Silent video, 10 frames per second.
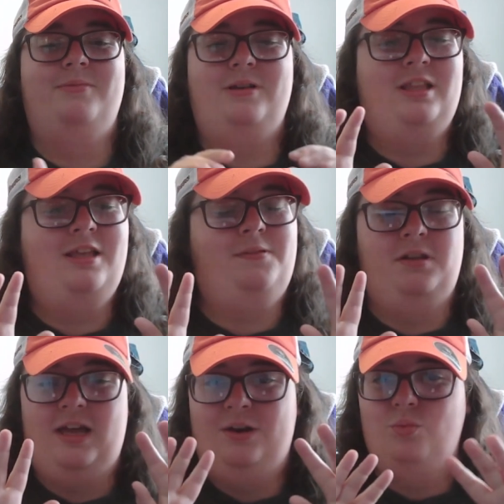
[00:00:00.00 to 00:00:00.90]
Cleveland's
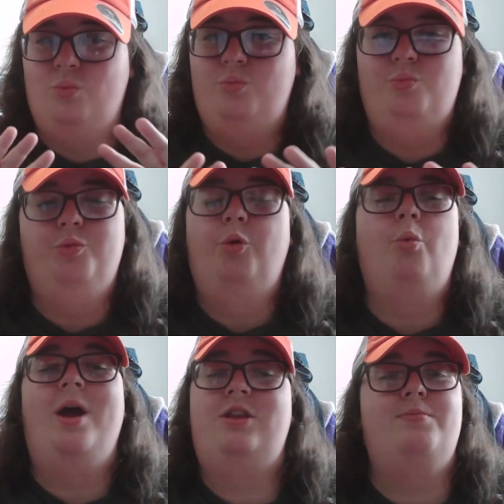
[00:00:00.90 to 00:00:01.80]
got
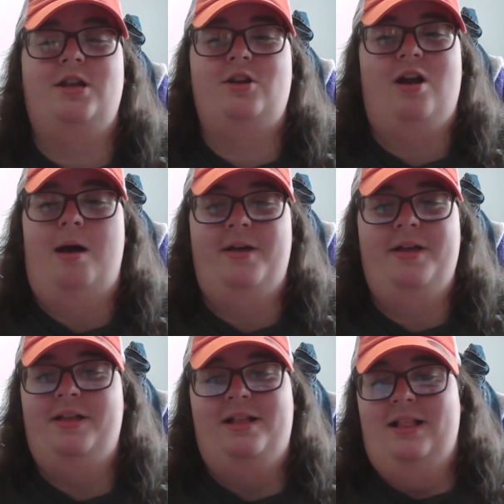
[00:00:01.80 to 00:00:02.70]
way too much drama,
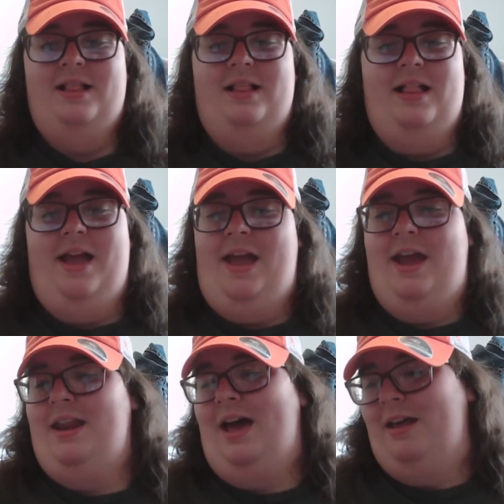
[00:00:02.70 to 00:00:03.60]

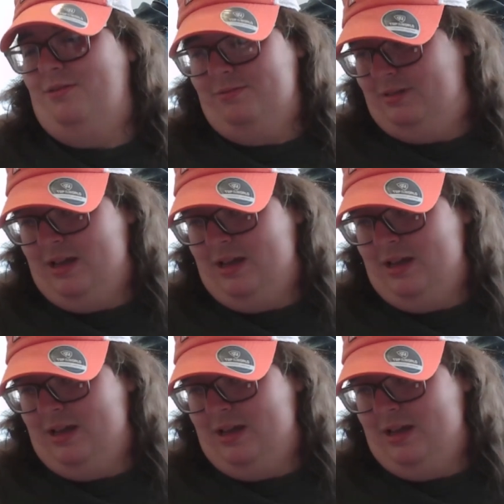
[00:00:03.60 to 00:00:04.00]
and I don't